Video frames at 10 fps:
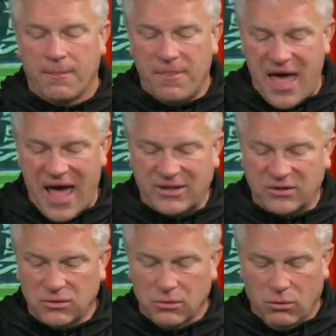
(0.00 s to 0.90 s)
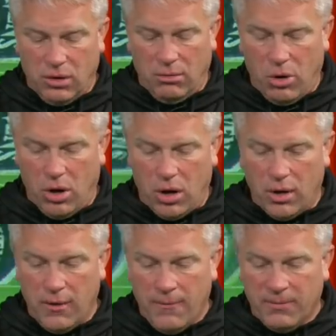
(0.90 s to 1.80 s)
That's where
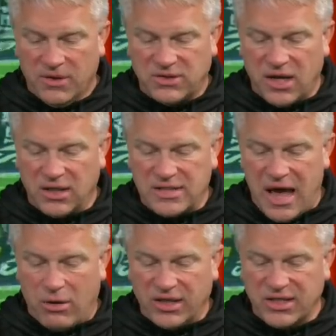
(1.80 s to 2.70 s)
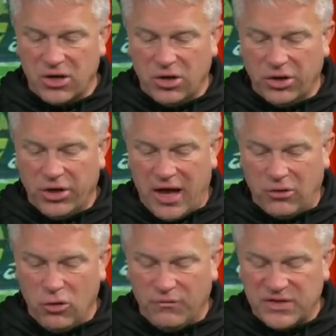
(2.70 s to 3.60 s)
Lamar is taking us. Now, when I said earlier, I
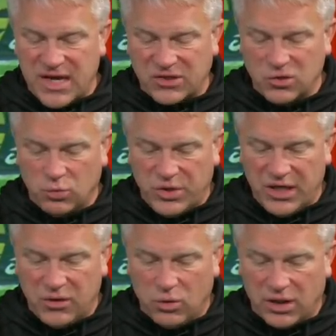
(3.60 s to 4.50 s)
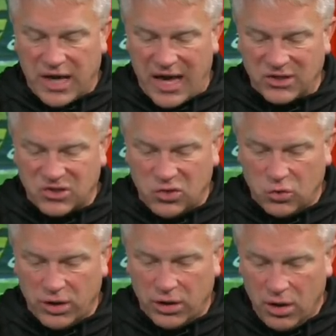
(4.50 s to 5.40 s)
don't know if he's actually reading what Guy is
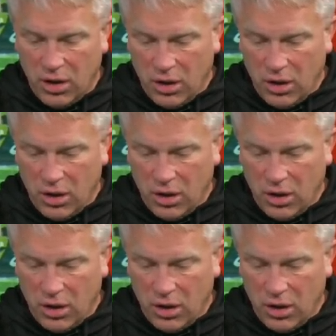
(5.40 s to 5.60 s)
doing.